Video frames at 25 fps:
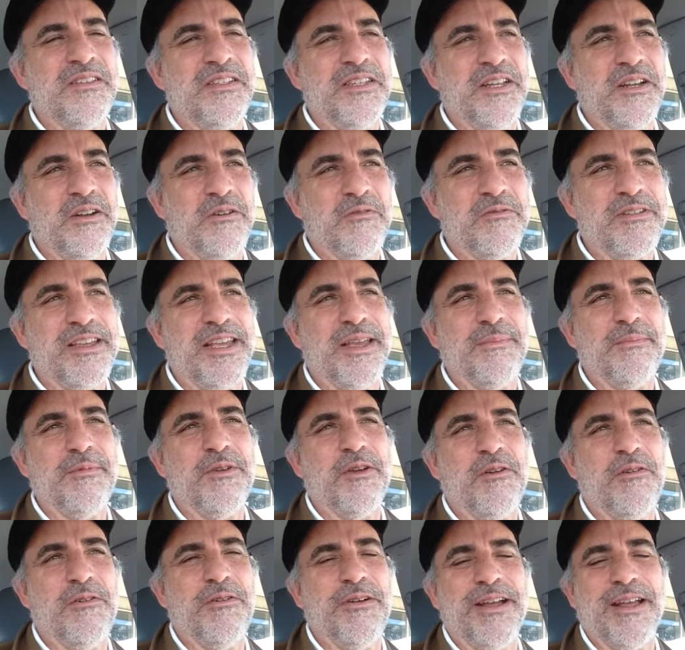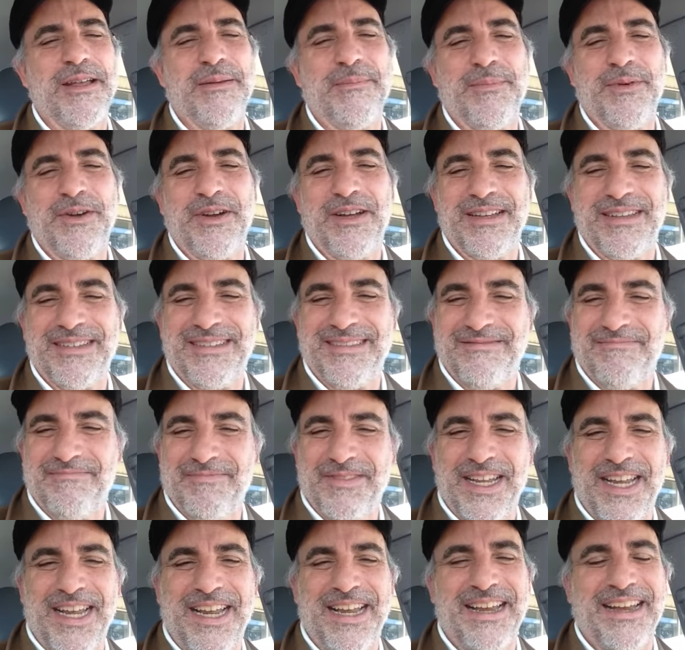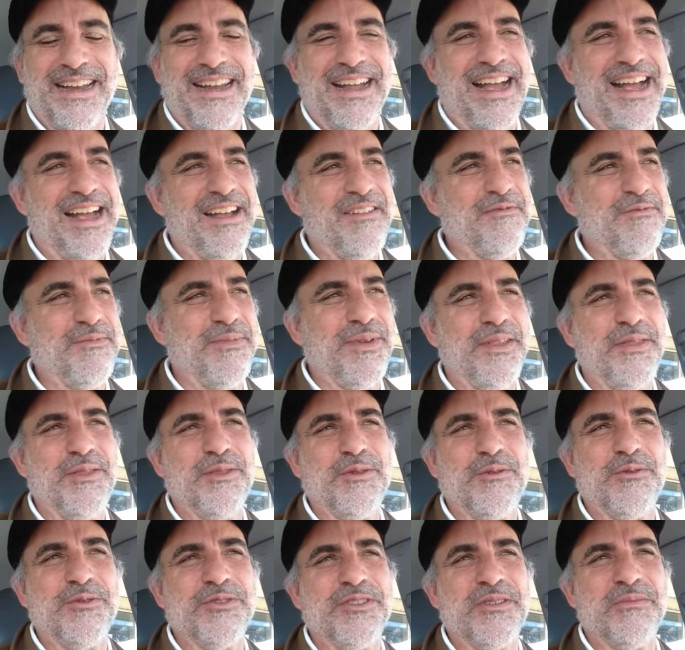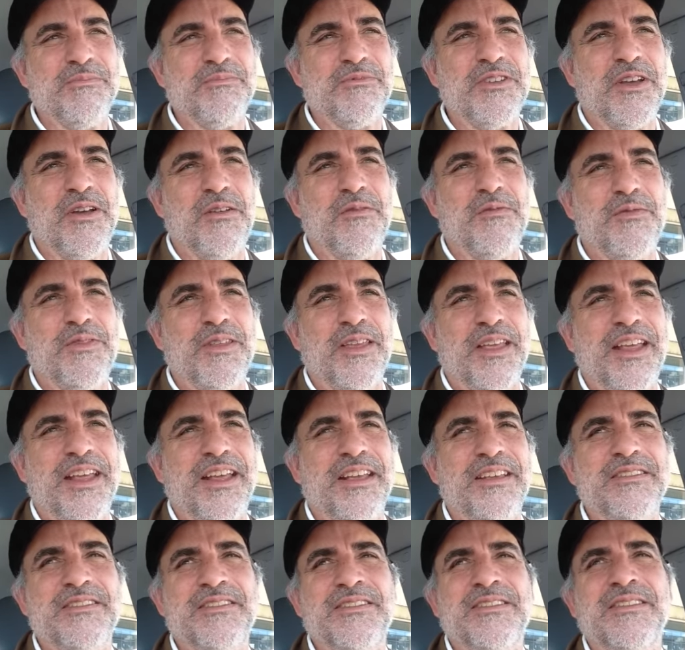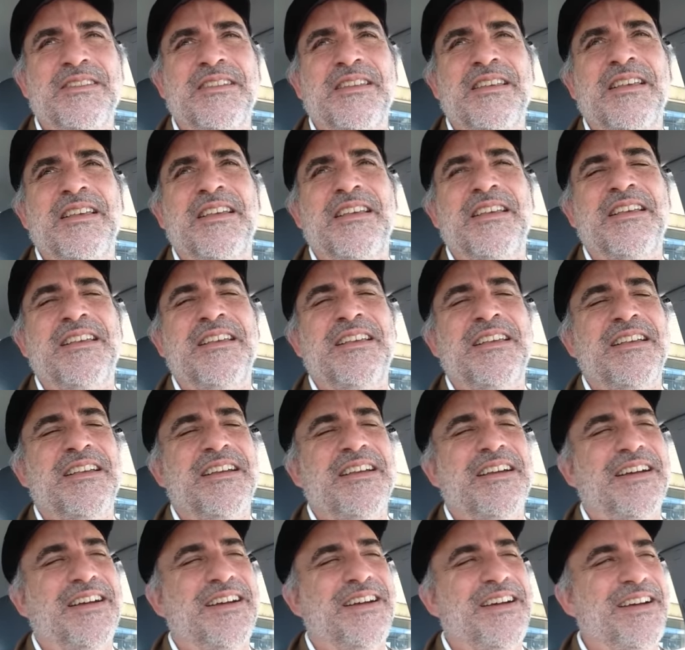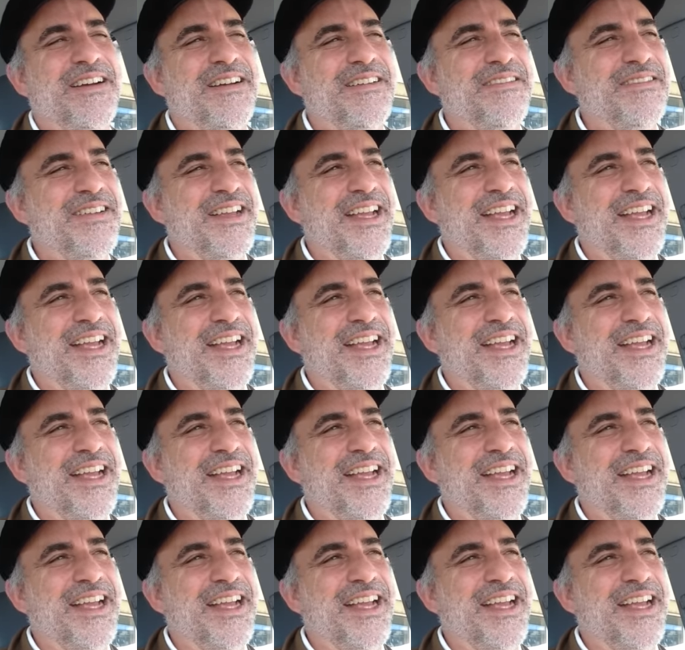you know, keep going. But, man, I've been through some tough things. Uh,